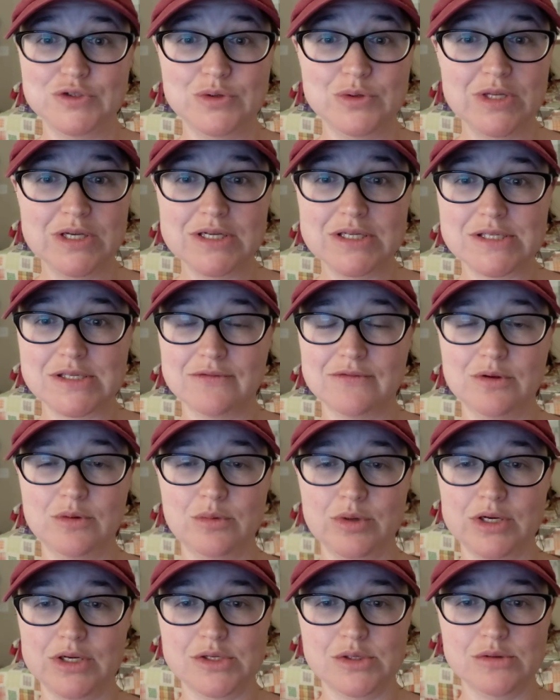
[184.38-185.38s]
do this, if you
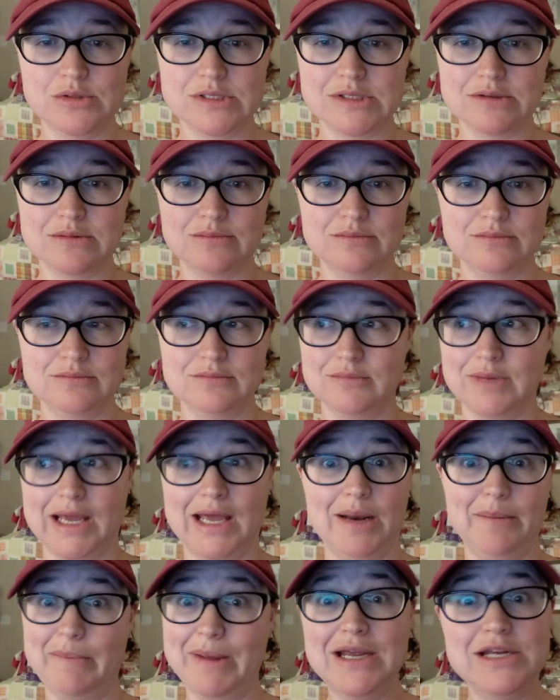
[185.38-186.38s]
want to do some
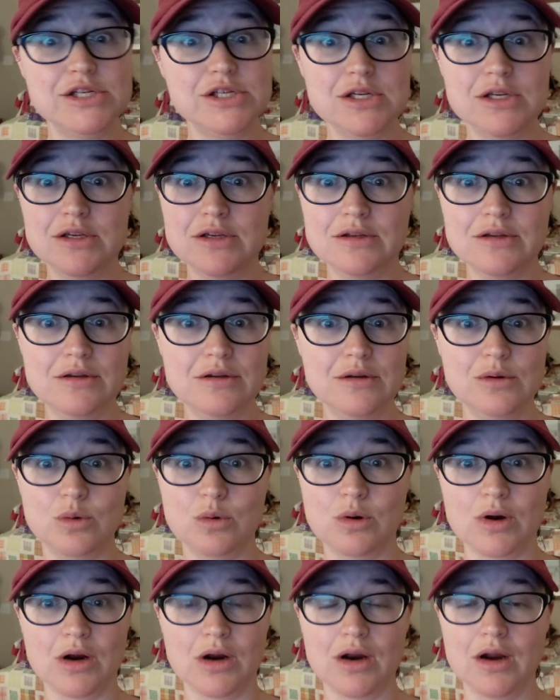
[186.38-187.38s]
animation,
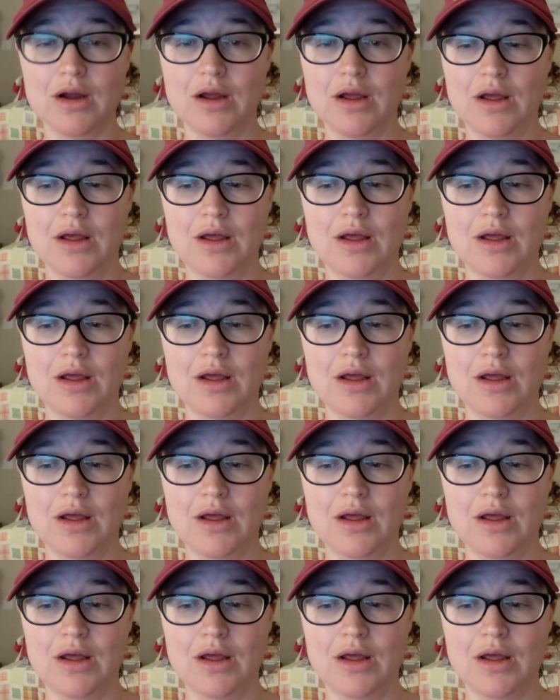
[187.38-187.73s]
or